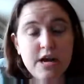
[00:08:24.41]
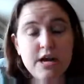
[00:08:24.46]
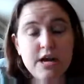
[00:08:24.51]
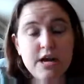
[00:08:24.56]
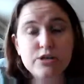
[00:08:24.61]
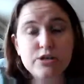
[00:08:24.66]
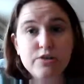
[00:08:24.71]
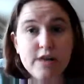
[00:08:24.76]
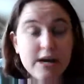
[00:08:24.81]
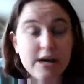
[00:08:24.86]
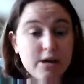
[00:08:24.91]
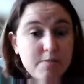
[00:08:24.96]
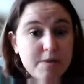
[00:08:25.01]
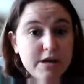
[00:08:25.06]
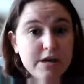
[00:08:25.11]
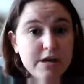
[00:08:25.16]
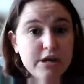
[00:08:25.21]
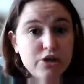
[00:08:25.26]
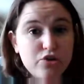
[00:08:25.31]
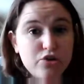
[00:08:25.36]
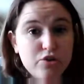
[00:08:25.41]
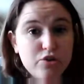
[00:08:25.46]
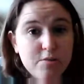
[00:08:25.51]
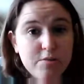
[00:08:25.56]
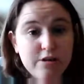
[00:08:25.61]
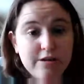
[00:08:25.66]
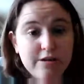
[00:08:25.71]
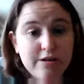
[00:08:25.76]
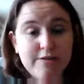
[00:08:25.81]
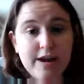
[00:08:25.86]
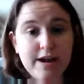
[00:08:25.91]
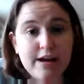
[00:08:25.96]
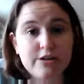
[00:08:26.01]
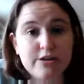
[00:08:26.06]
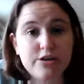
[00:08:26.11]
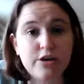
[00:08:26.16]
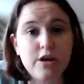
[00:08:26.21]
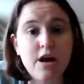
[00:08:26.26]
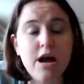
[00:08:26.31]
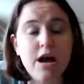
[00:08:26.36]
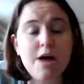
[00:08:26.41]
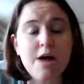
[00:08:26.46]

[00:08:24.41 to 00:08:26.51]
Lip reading: So that could be a contributing factor.